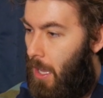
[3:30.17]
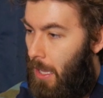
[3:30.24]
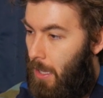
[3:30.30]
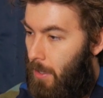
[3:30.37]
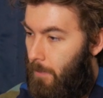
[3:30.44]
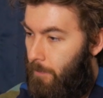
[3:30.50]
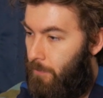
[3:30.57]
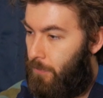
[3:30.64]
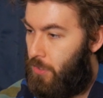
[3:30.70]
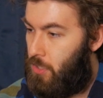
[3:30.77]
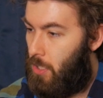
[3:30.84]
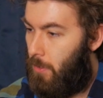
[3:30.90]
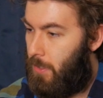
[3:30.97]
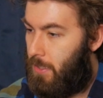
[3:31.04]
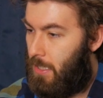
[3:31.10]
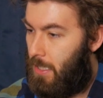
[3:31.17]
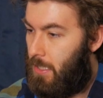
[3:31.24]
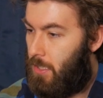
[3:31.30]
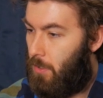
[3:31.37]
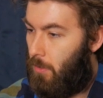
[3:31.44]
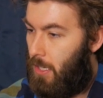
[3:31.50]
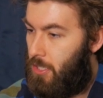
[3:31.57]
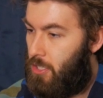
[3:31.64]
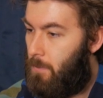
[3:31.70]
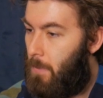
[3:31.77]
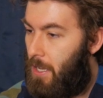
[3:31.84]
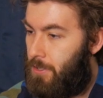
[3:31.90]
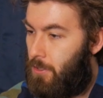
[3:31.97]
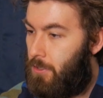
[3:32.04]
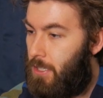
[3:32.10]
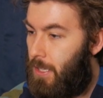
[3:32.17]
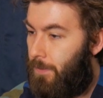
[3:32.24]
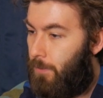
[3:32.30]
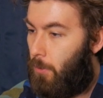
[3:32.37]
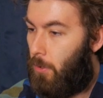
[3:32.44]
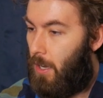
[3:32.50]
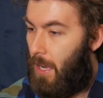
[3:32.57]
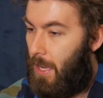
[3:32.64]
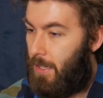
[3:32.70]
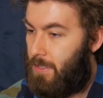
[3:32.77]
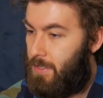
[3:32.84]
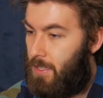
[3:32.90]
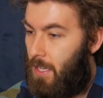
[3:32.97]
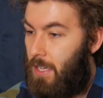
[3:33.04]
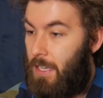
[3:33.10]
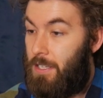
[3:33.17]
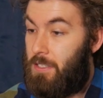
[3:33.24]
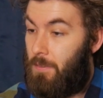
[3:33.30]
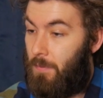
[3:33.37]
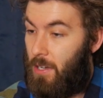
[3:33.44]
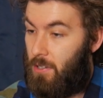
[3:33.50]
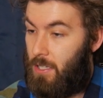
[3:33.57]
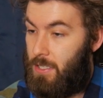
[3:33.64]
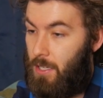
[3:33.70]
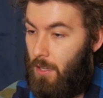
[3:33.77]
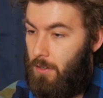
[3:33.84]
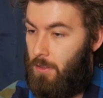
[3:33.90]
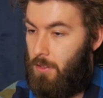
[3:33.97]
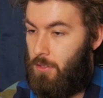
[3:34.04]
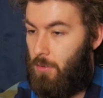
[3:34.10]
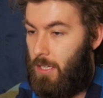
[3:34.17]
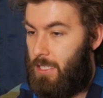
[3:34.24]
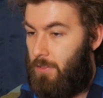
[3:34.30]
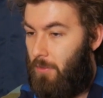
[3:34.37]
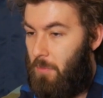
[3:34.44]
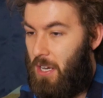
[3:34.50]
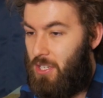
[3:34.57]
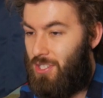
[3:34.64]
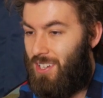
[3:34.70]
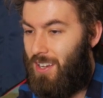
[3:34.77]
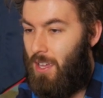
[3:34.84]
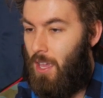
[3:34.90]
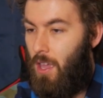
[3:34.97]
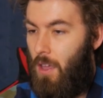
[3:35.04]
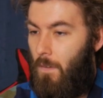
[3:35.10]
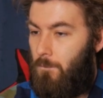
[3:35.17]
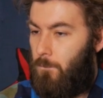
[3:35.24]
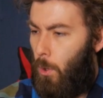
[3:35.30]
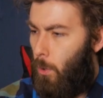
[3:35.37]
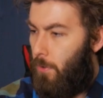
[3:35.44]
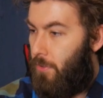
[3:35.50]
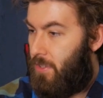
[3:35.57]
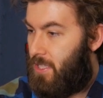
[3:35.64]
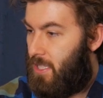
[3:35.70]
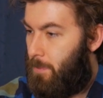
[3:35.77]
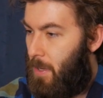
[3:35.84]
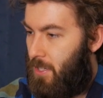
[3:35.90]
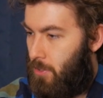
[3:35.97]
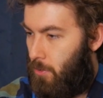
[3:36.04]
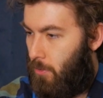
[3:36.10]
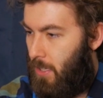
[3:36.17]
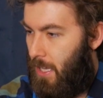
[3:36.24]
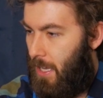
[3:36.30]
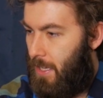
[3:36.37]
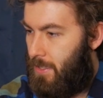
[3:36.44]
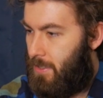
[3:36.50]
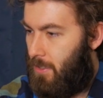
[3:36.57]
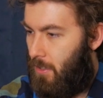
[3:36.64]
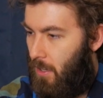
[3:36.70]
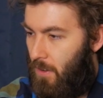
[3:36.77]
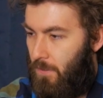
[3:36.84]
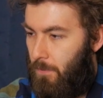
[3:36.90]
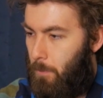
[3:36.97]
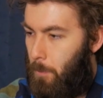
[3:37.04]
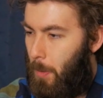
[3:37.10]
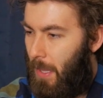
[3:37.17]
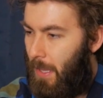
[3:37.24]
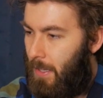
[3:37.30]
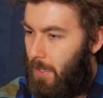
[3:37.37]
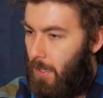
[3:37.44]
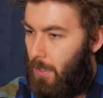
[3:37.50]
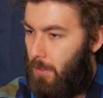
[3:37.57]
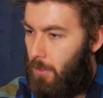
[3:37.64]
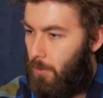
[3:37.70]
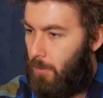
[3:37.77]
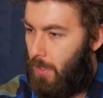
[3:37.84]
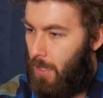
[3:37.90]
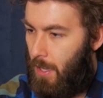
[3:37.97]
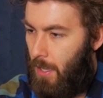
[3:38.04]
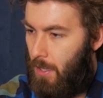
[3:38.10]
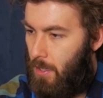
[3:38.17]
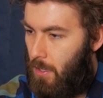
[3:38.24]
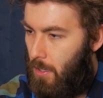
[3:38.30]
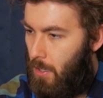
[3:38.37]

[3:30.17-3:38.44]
Show that the integration measure d4x is invariant under the transformation for the special case of beta, okay?